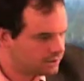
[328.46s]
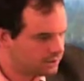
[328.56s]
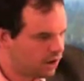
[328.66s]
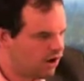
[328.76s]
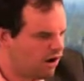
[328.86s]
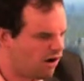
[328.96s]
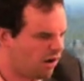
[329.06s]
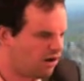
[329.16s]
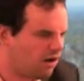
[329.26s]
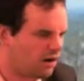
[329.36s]

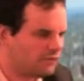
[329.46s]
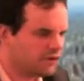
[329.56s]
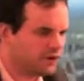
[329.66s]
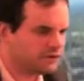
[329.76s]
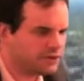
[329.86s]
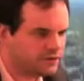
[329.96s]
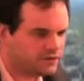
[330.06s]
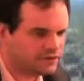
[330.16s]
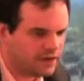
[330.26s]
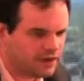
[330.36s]
Oh, I forgot to run
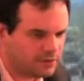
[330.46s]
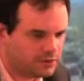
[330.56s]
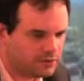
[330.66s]
this camera.